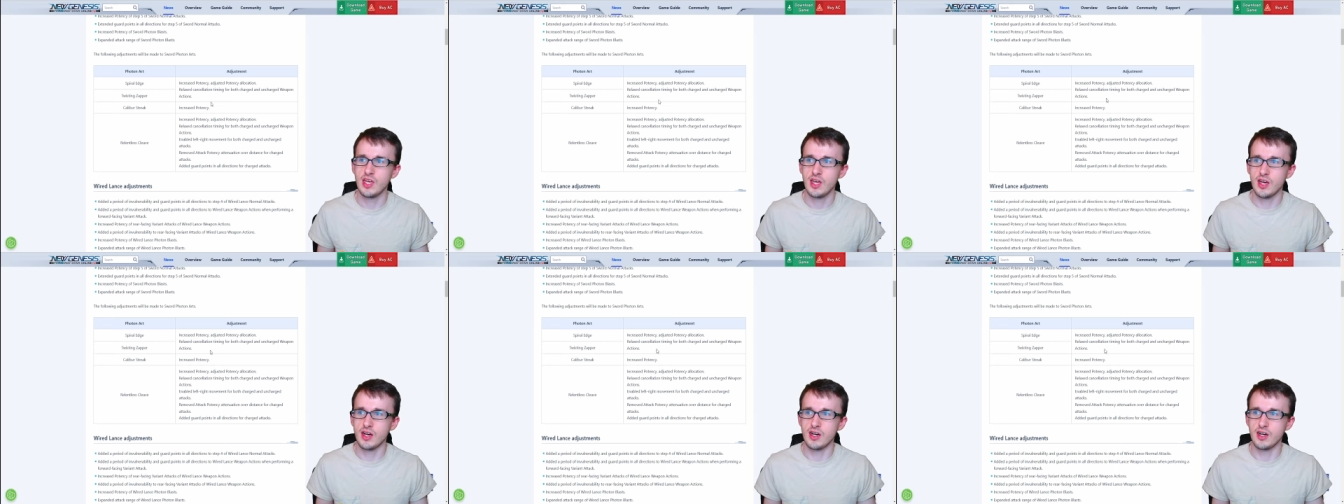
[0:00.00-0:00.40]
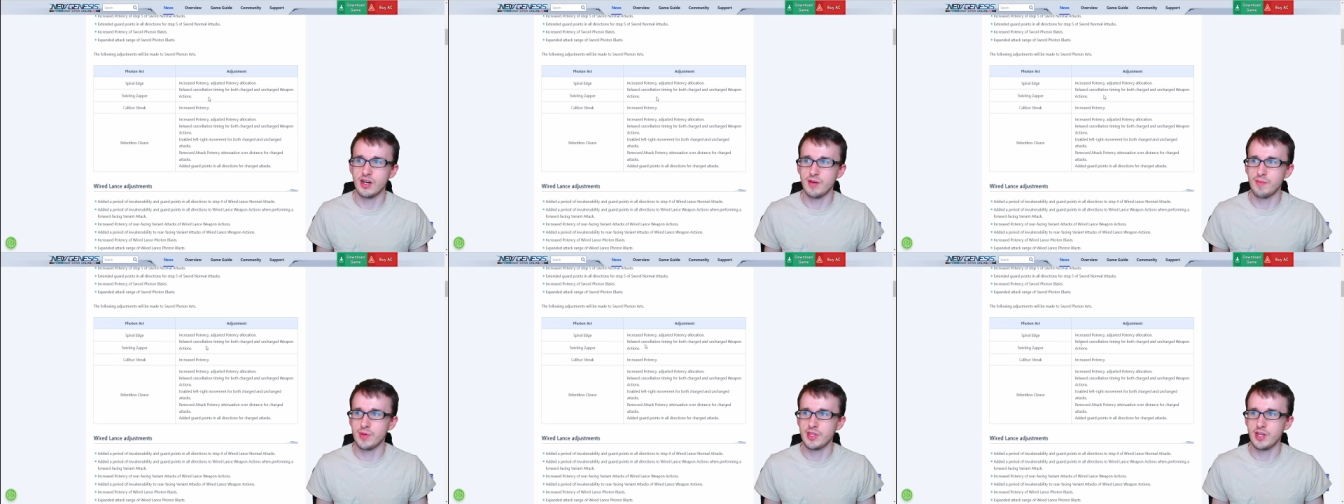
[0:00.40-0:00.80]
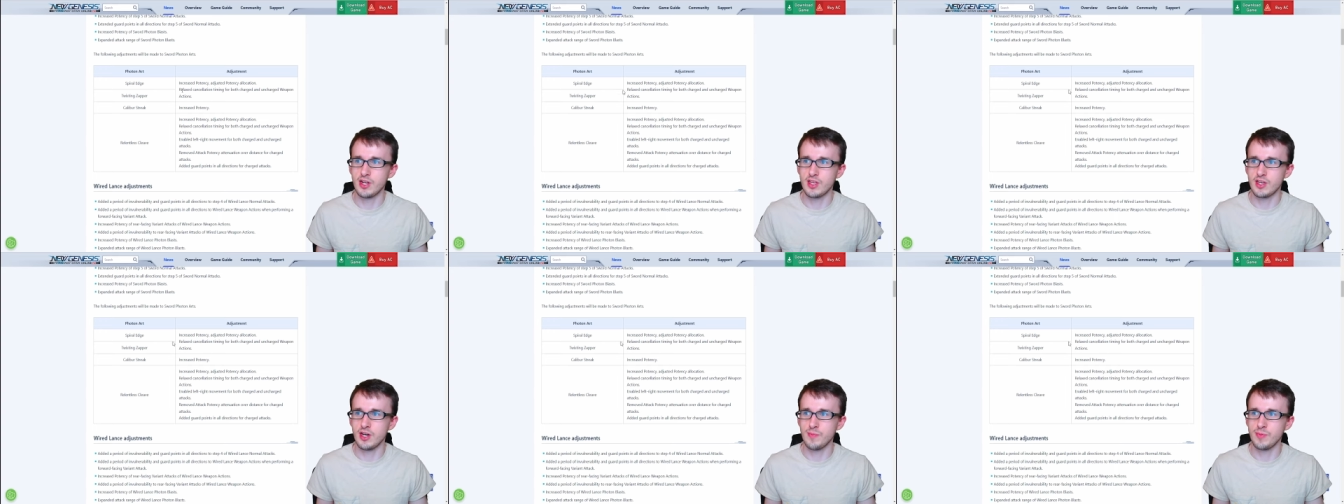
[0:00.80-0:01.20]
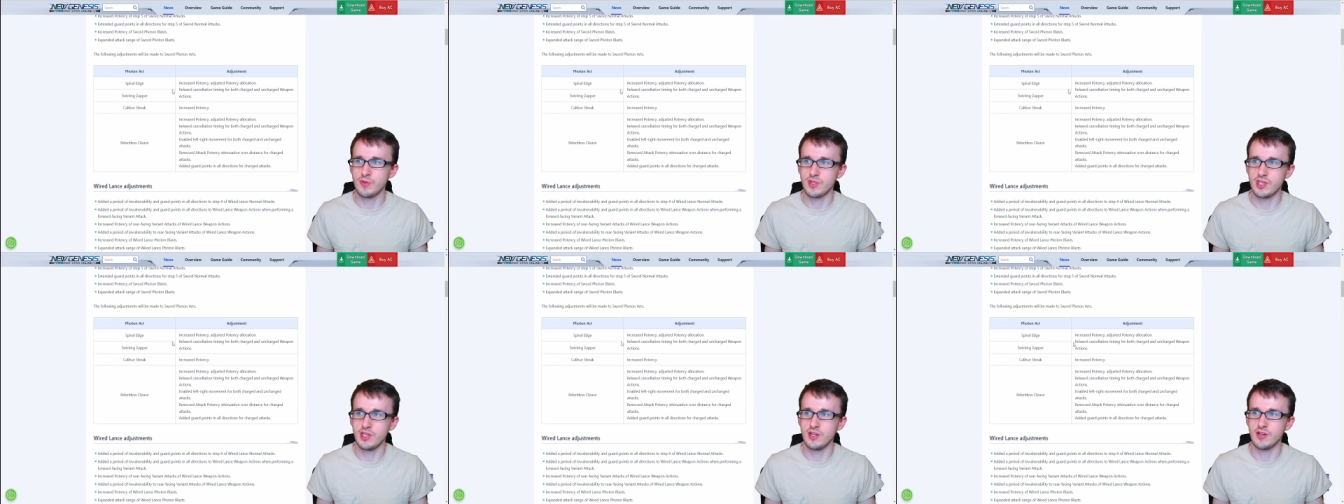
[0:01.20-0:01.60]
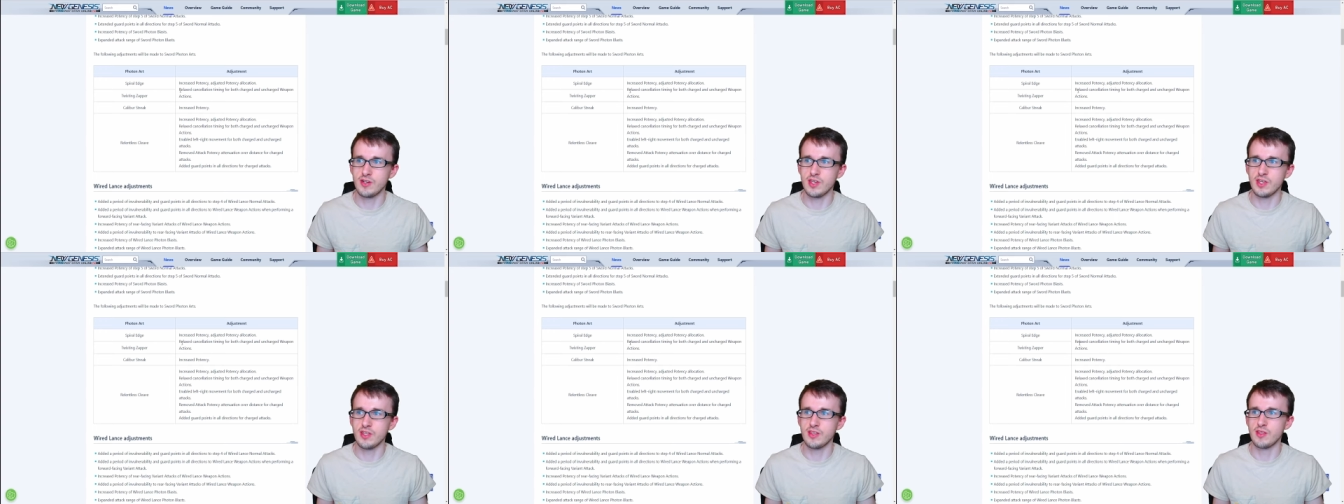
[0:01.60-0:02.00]
but then a couple here
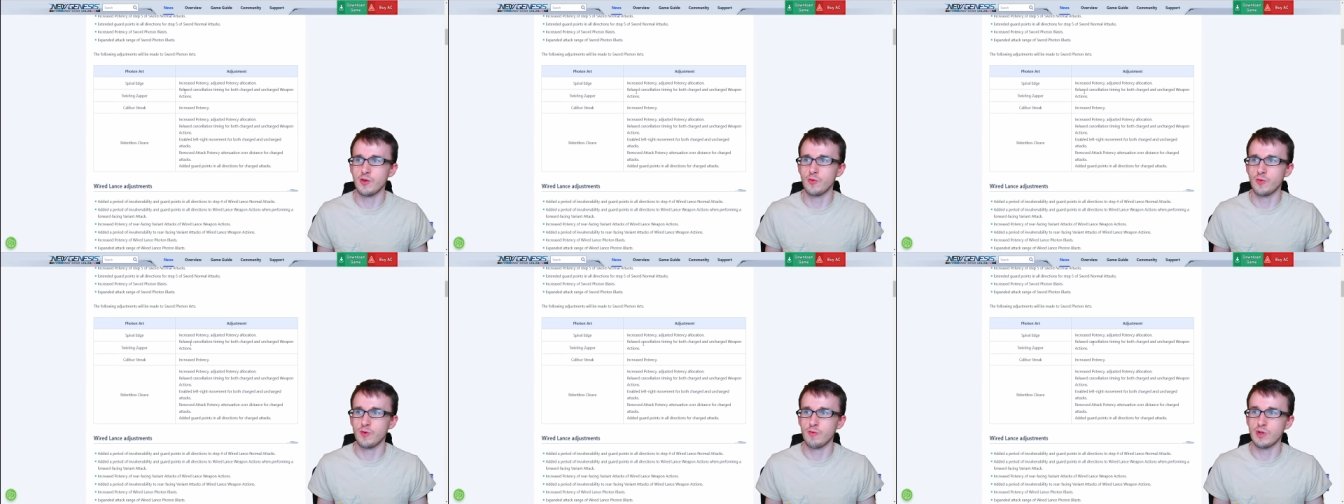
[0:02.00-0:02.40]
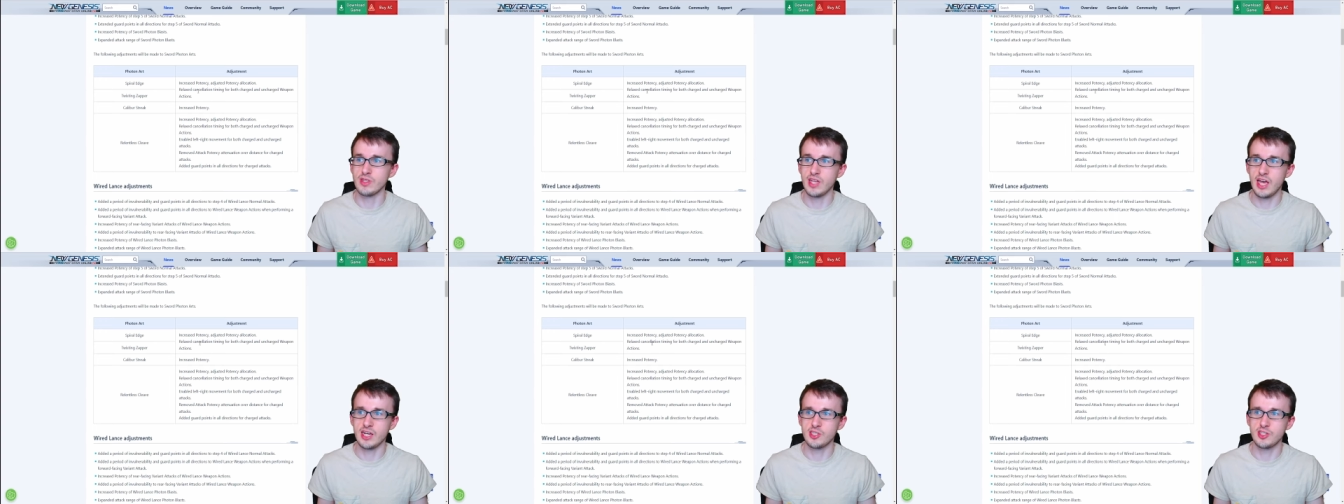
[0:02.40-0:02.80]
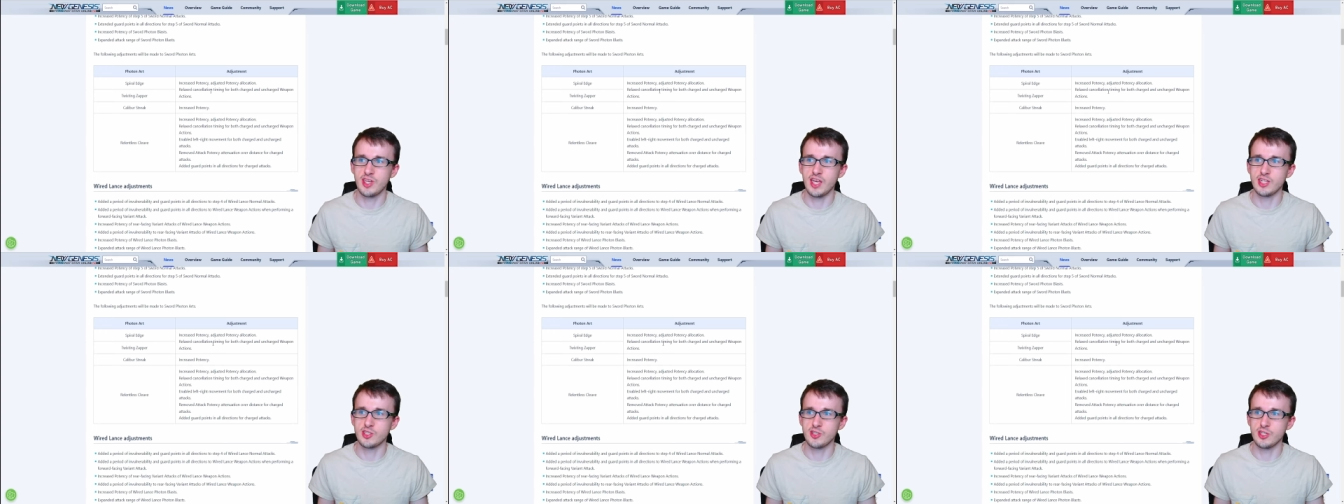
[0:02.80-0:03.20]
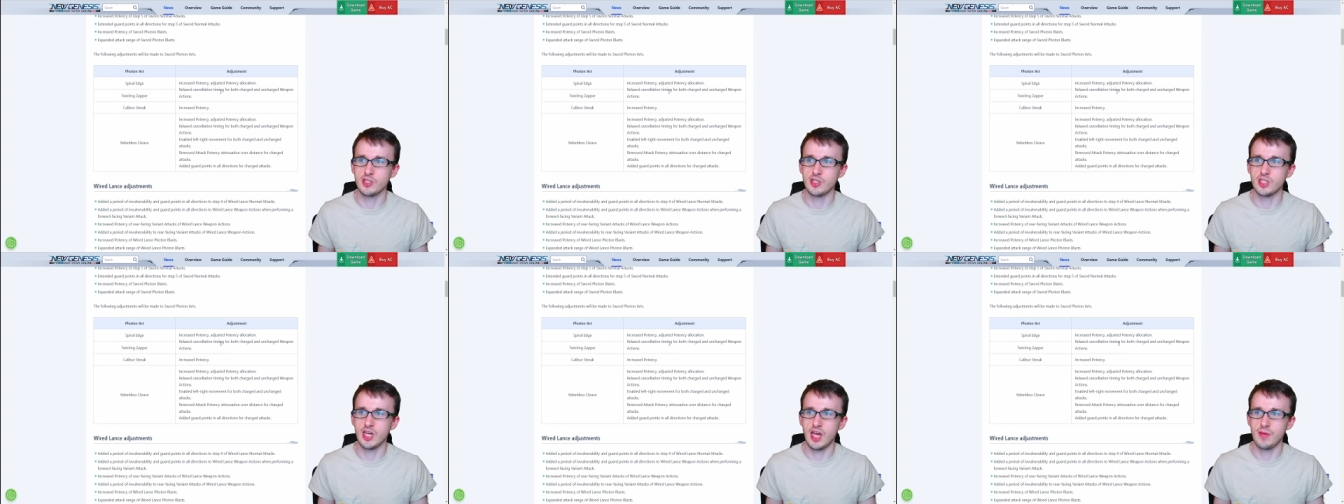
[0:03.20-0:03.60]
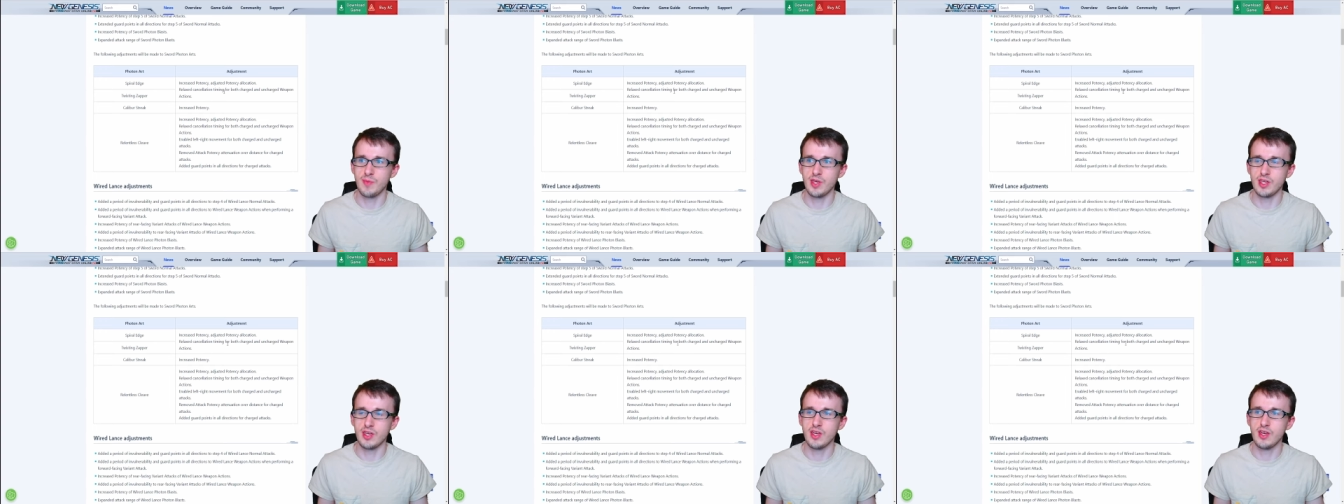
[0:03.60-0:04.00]
get the relaxed cancellation
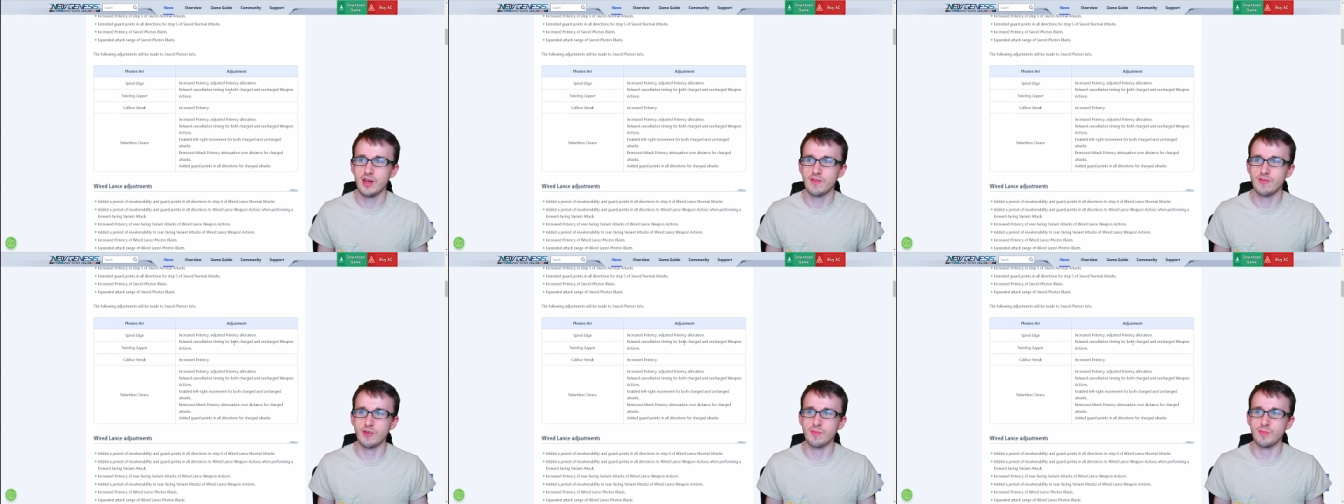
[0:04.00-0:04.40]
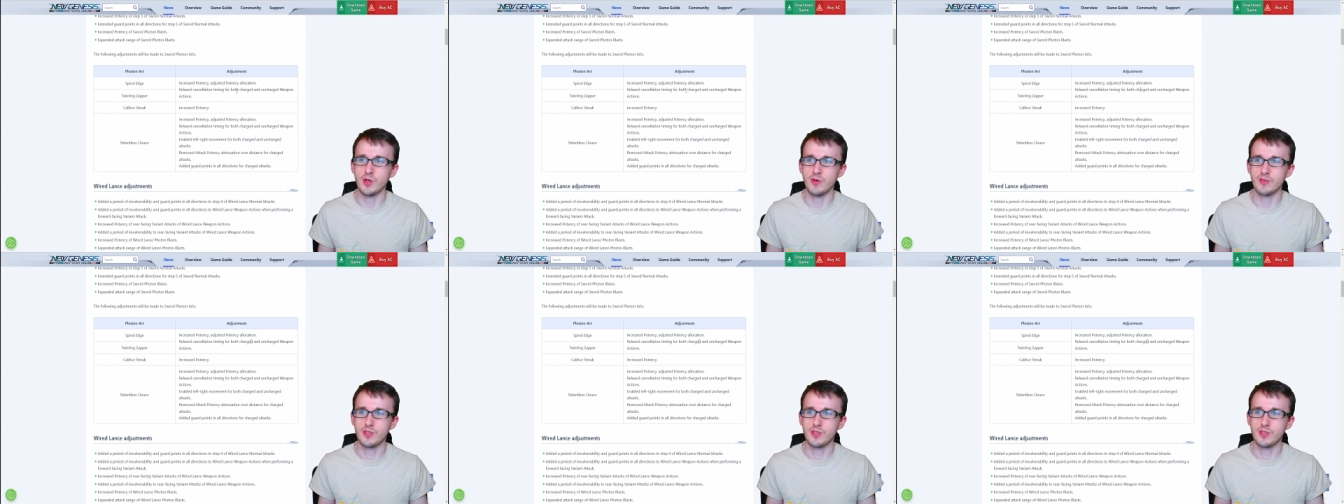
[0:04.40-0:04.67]
timing for both